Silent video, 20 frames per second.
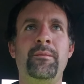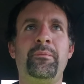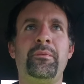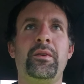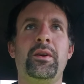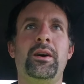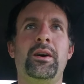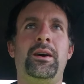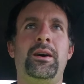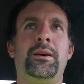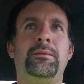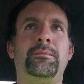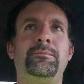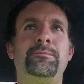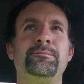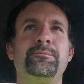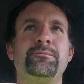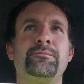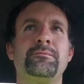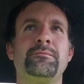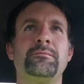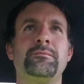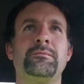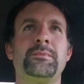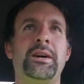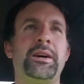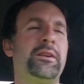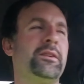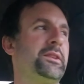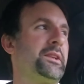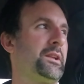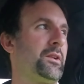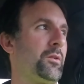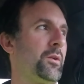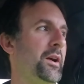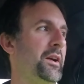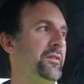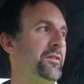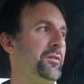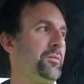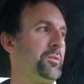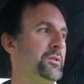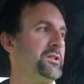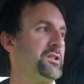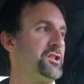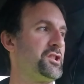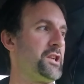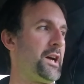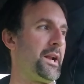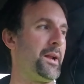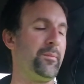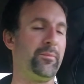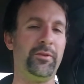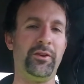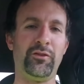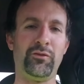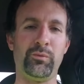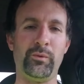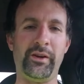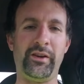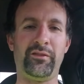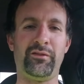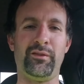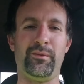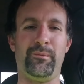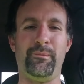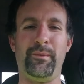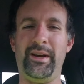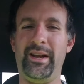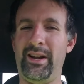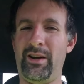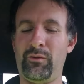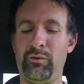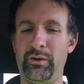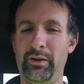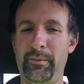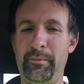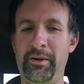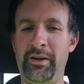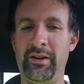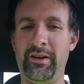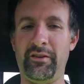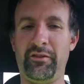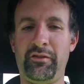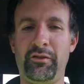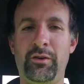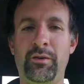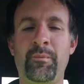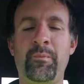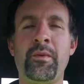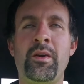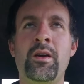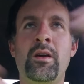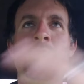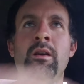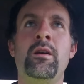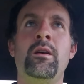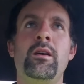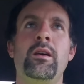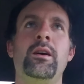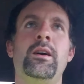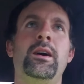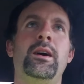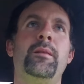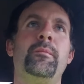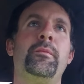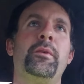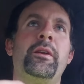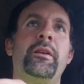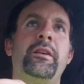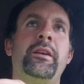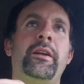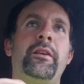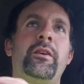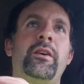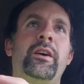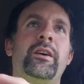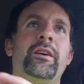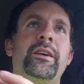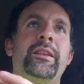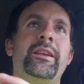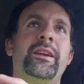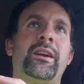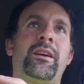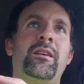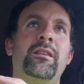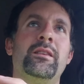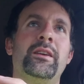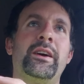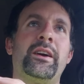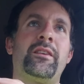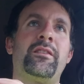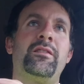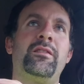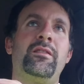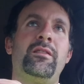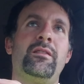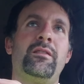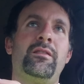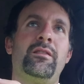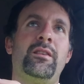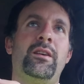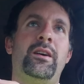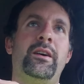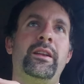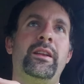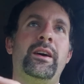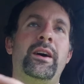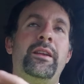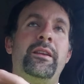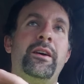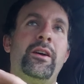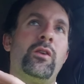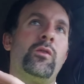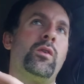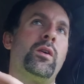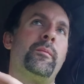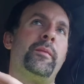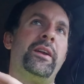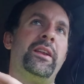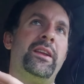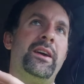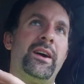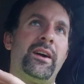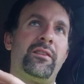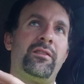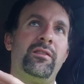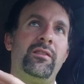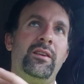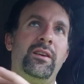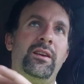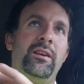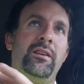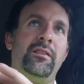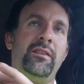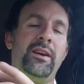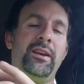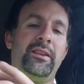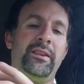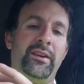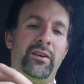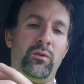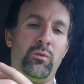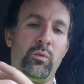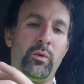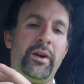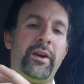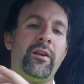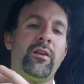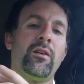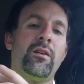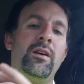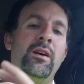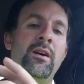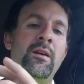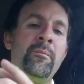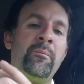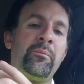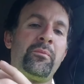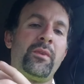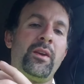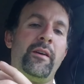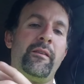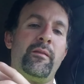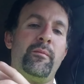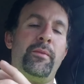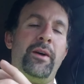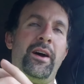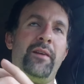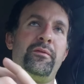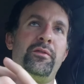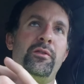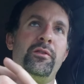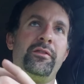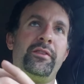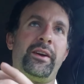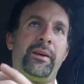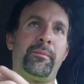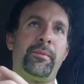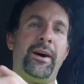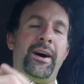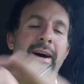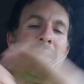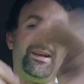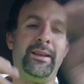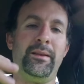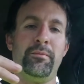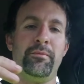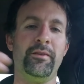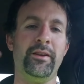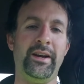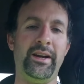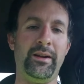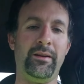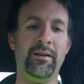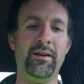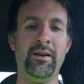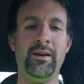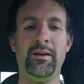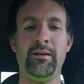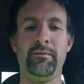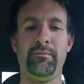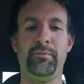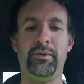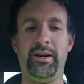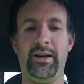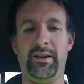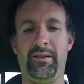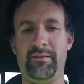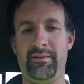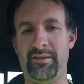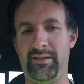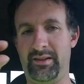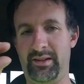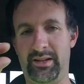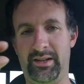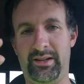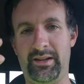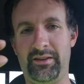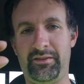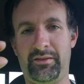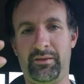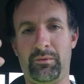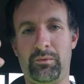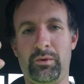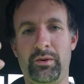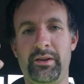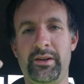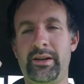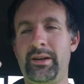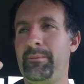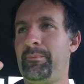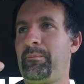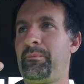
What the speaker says: I don't think the grass is really shot up this week, so it may not really be an issue. But another area that it collects on another one of my decks is at the rear of the baffles, like behind the blade. But it doesn't really